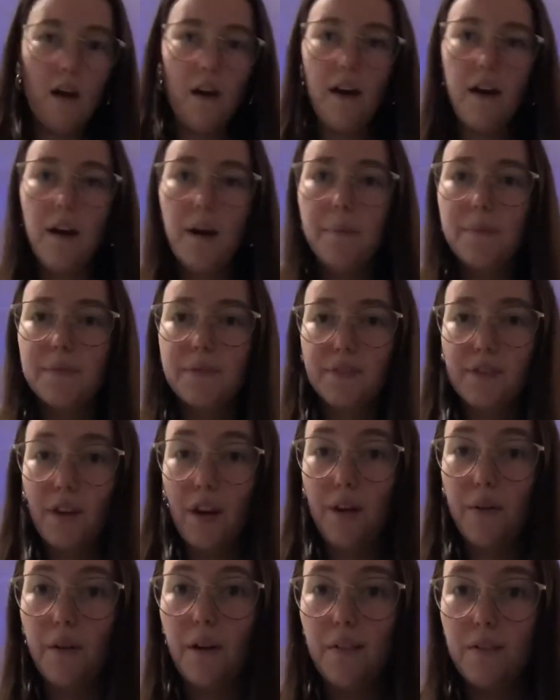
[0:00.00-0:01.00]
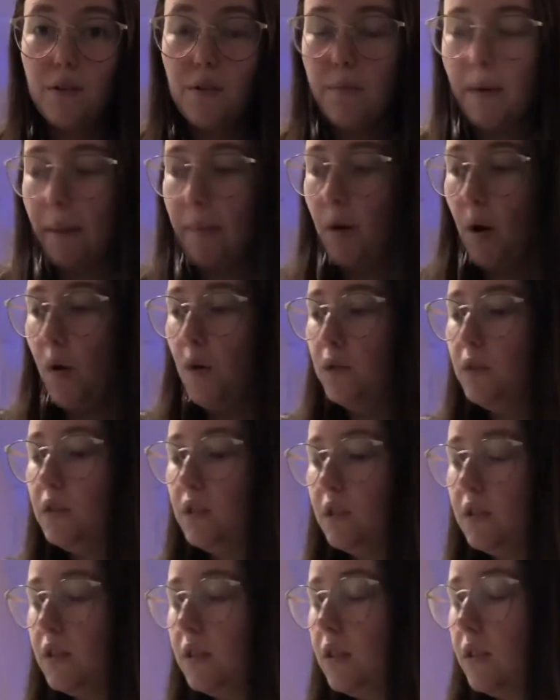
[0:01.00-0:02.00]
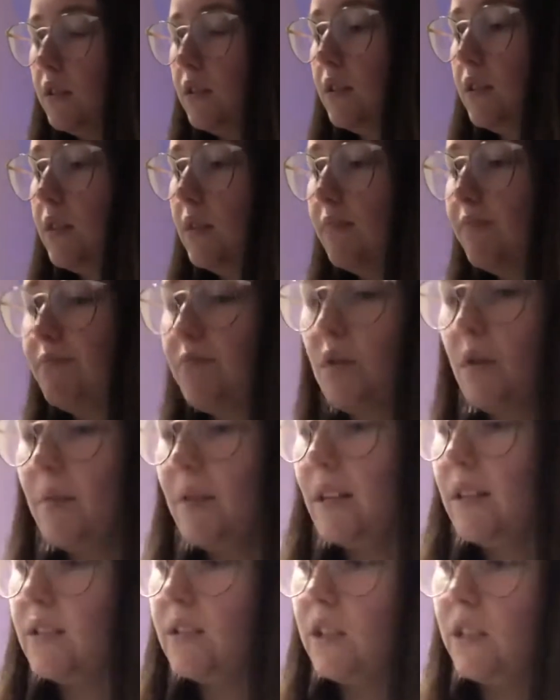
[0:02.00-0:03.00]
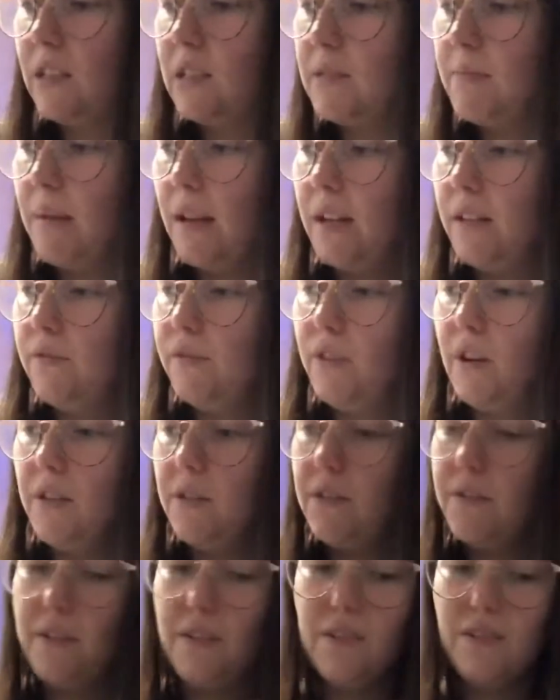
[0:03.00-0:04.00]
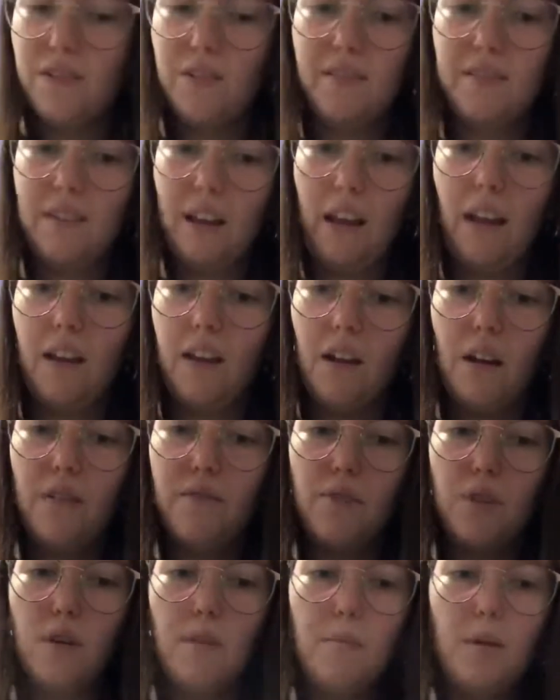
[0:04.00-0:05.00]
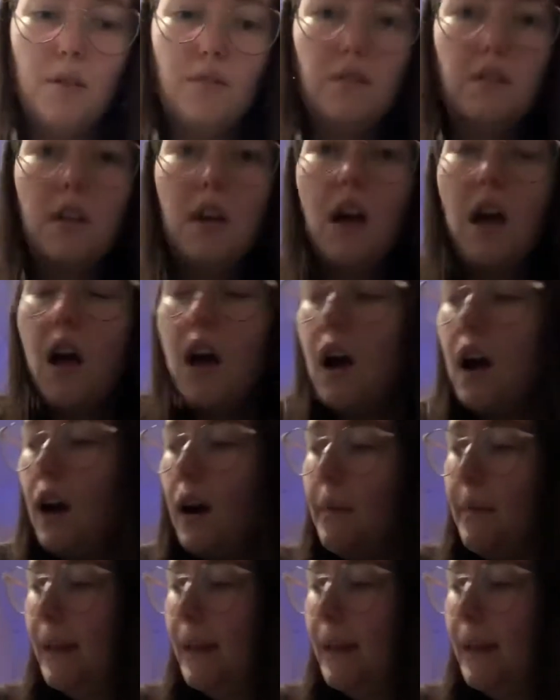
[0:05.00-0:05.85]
moment? So I've got my bowl. Probably should explain further than just saying I've got a bowl. I'm